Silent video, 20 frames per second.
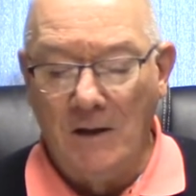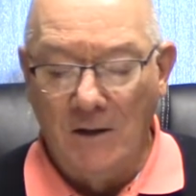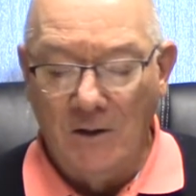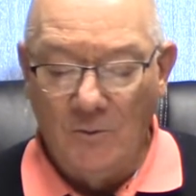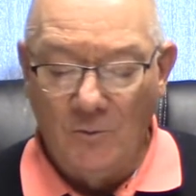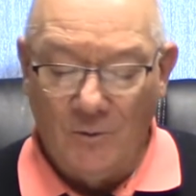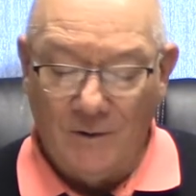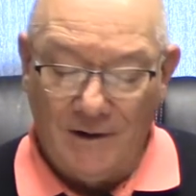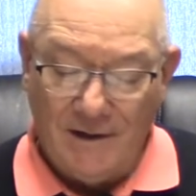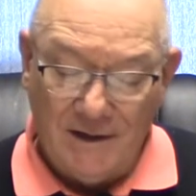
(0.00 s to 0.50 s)

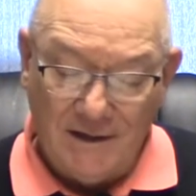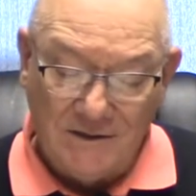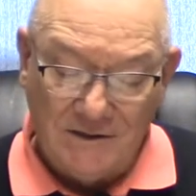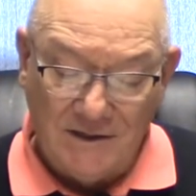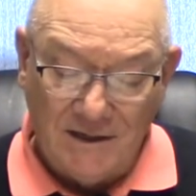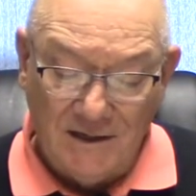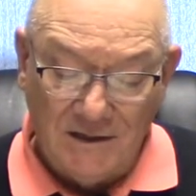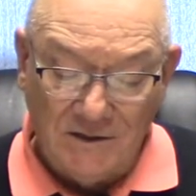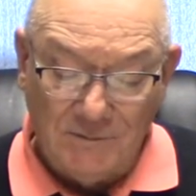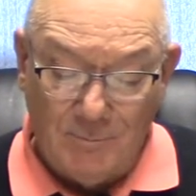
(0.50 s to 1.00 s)
where he
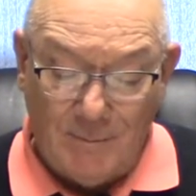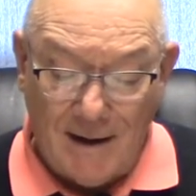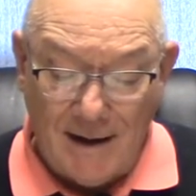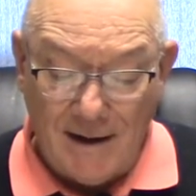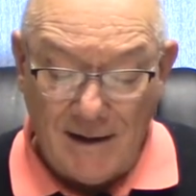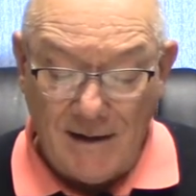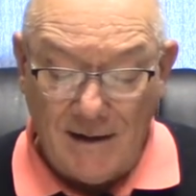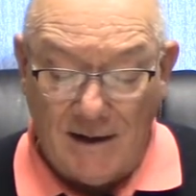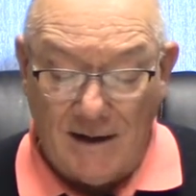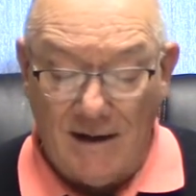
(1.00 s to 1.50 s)
says, my
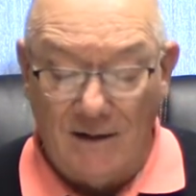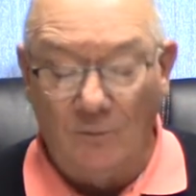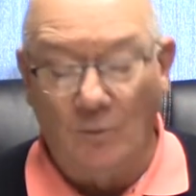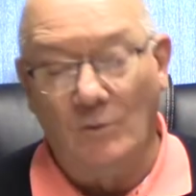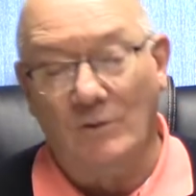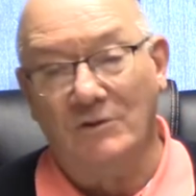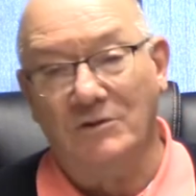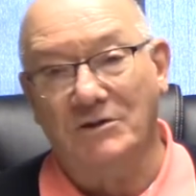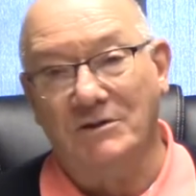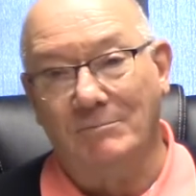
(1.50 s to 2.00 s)
God
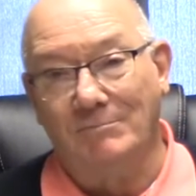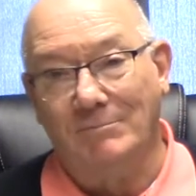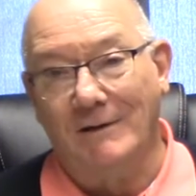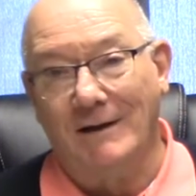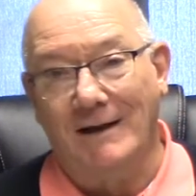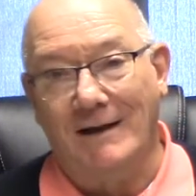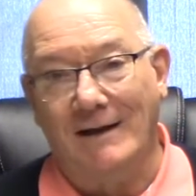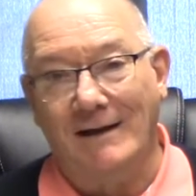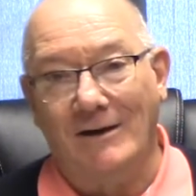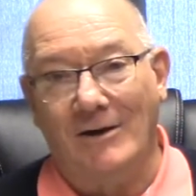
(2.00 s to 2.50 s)
will
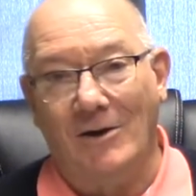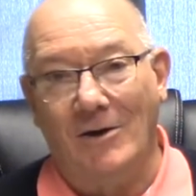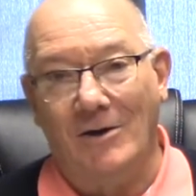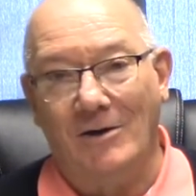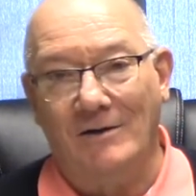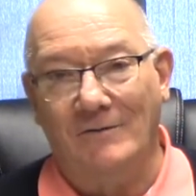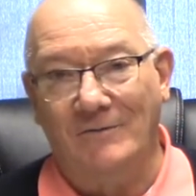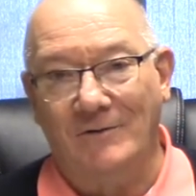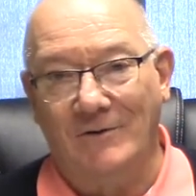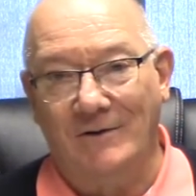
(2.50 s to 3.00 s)
supply
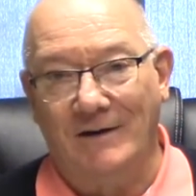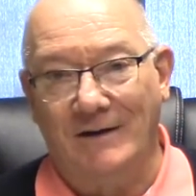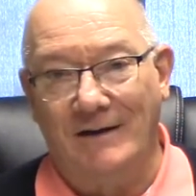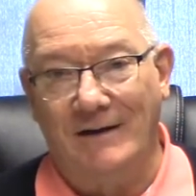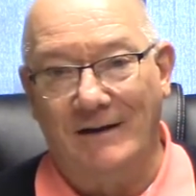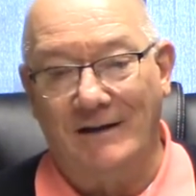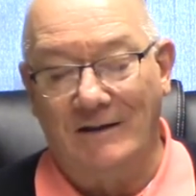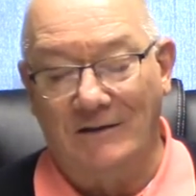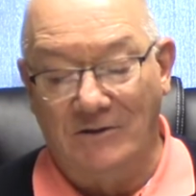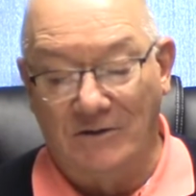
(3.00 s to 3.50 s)
all of your
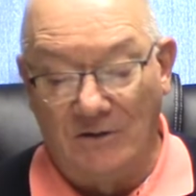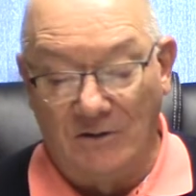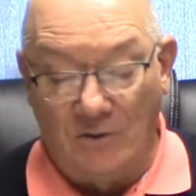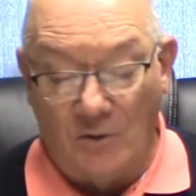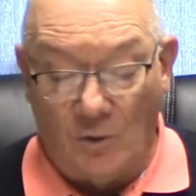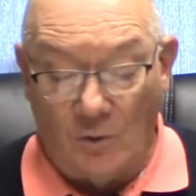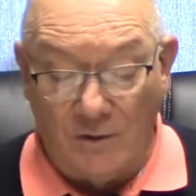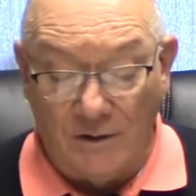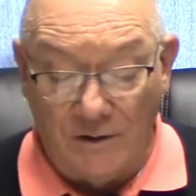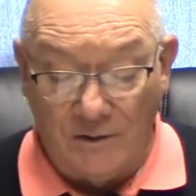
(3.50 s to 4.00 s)
needs
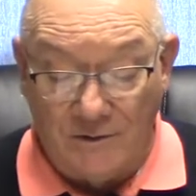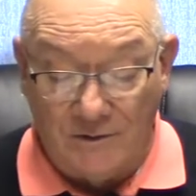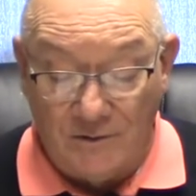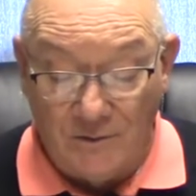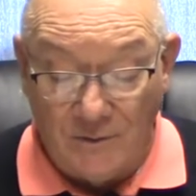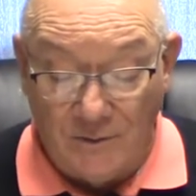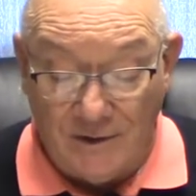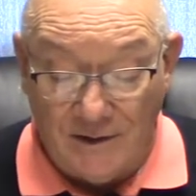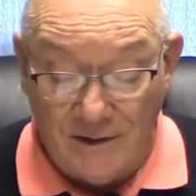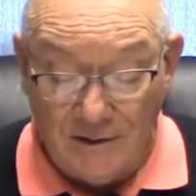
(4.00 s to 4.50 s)
according
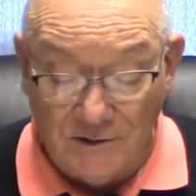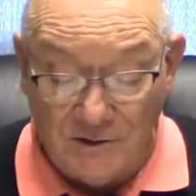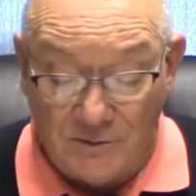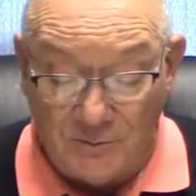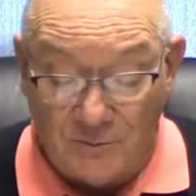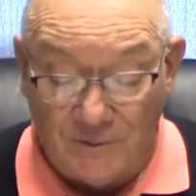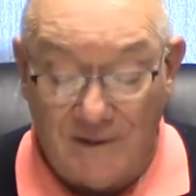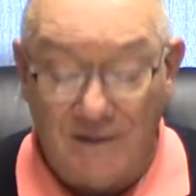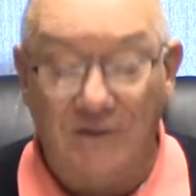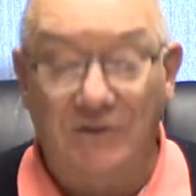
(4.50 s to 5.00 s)
to his
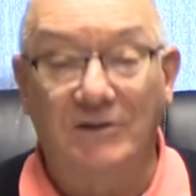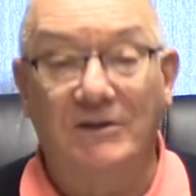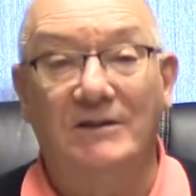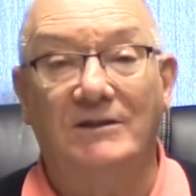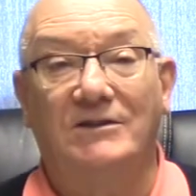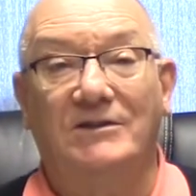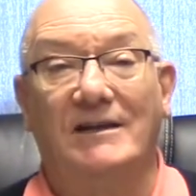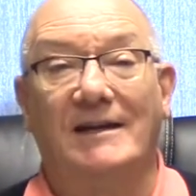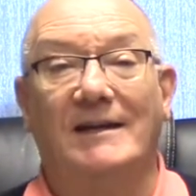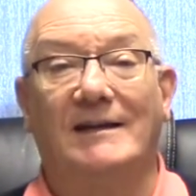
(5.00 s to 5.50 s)

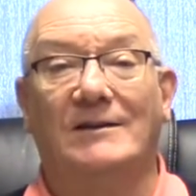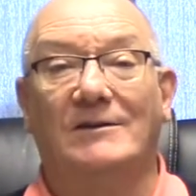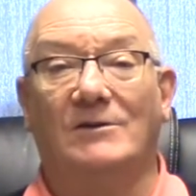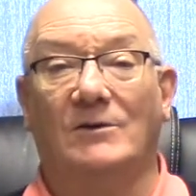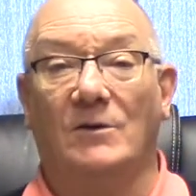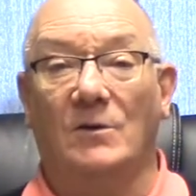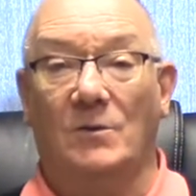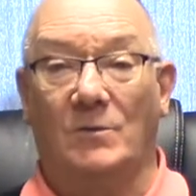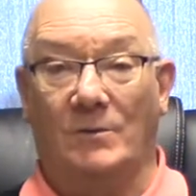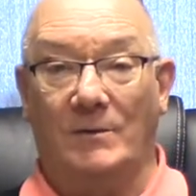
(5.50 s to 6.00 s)
riches in
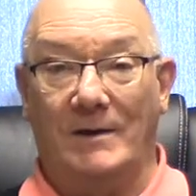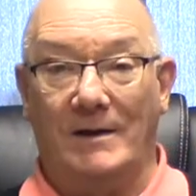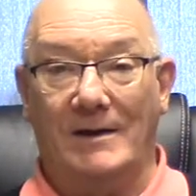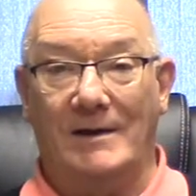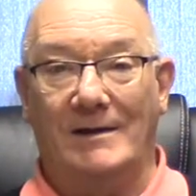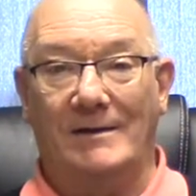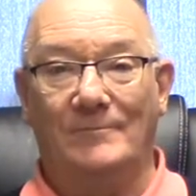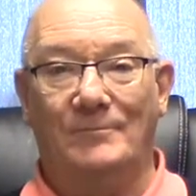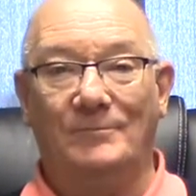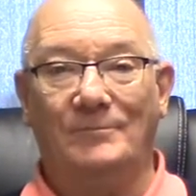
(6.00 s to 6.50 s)
glory
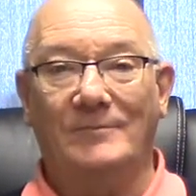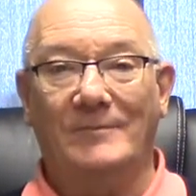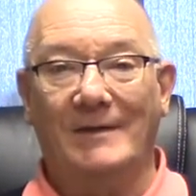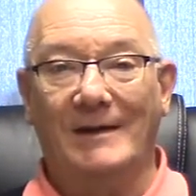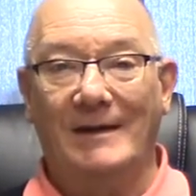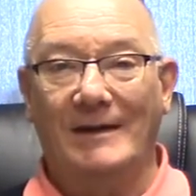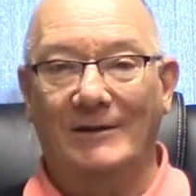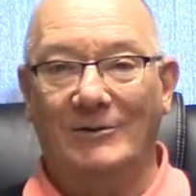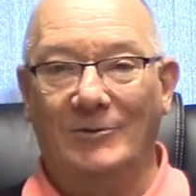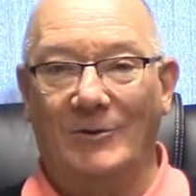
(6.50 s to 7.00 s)

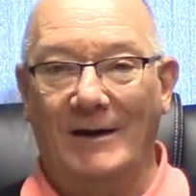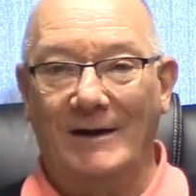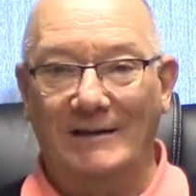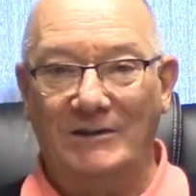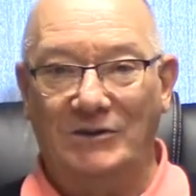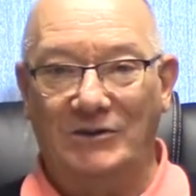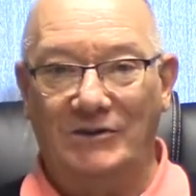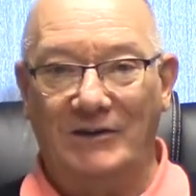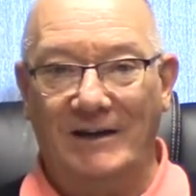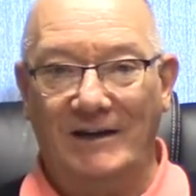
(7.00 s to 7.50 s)
in
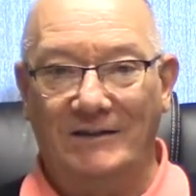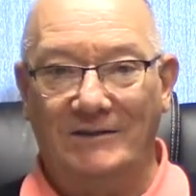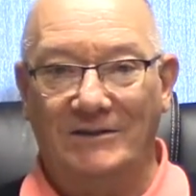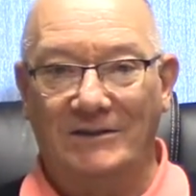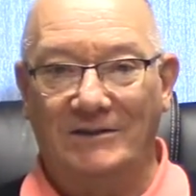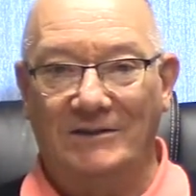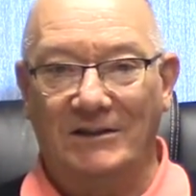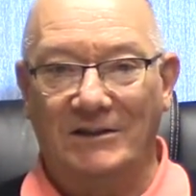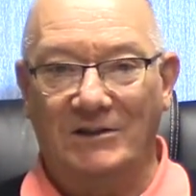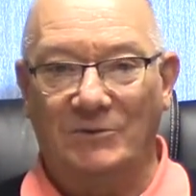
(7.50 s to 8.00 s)
Christ
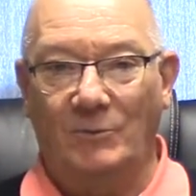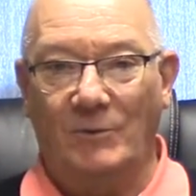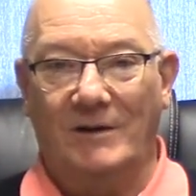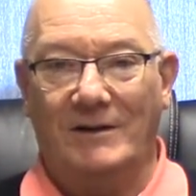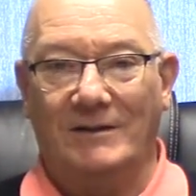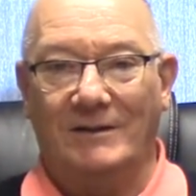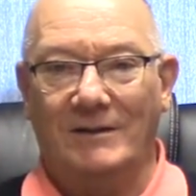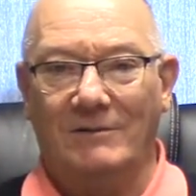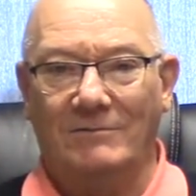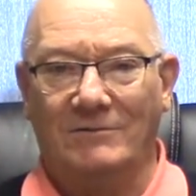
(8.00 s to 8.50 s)
Jesus. As we
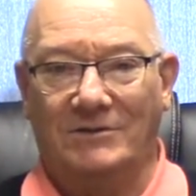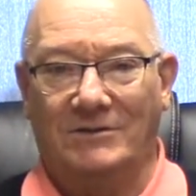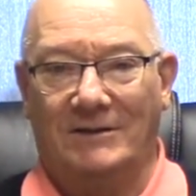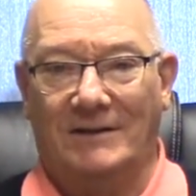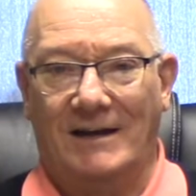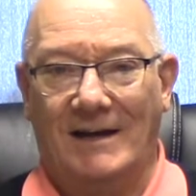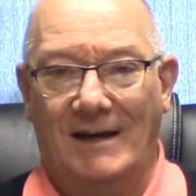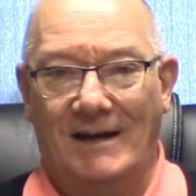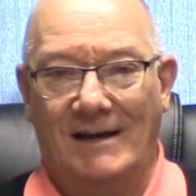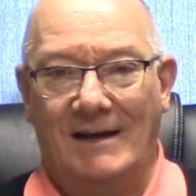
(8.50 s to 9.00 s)
close
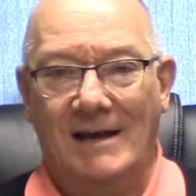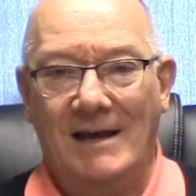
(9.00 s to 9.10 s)
tonight,